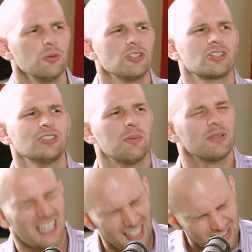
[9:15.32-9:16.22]
musical
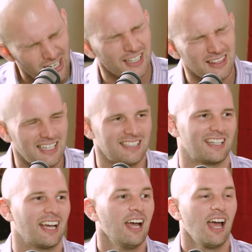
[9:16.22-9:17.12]
numbers and tighten the
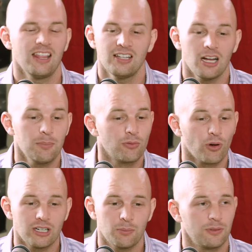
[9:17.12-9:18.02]
ending. And then I'd be
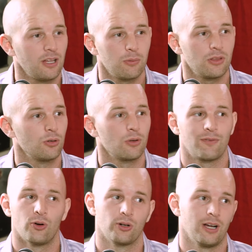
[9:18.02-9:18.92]
right up there with you
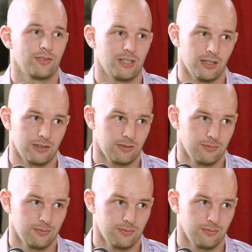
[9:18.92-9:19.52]
with 4.5 stars.